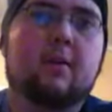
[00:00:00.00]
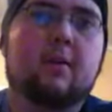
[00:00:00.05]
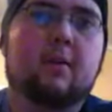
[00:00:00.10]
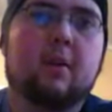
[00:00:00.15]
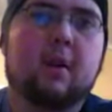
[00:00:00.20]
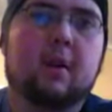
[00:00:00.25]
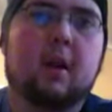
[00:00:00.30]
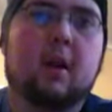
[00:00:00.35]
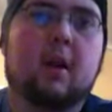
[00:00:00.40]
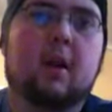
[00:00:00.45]

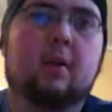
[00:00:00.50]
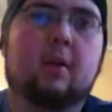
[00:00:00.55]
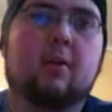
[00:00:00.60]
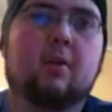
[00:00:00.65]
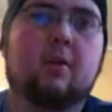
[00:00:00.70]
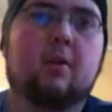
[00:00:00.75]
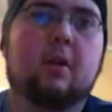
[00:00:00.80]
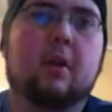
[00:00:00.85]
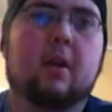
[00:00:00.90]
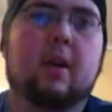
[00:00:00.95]
when I got
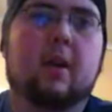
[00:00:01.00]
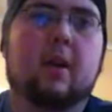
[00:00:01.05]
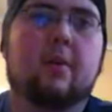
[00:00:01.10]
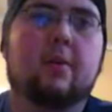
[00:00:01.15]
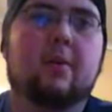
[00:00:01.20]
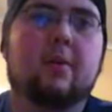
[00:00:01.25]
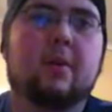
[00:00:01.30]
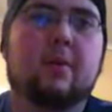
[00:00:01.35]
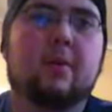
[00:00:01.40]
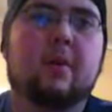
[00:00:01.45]
hardcore into
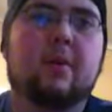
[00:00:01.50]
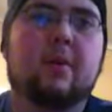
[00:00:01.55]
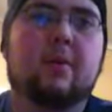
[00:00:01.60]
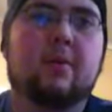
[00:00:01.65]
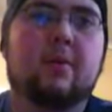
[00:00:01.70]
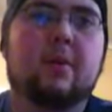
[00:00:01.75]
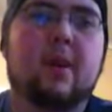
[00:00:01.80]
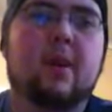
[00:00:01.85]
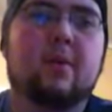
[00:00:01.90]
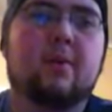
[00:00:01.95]
games, I went up
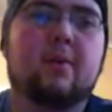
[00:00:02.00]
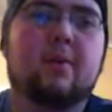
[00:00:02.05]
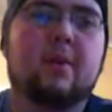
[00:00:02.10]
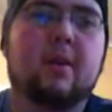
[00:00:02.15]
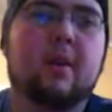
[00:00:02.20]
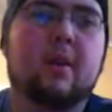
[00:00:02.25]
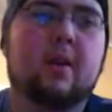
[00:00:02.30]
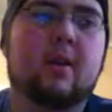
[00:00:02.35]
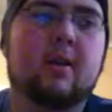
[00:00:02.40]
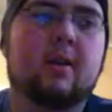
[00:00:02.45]
to his house,
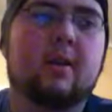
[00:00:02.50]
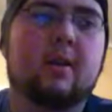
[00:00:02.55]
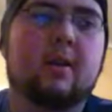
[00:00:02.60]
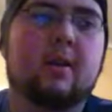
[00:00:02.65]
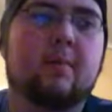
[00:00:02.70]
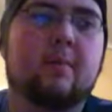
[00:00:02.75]
and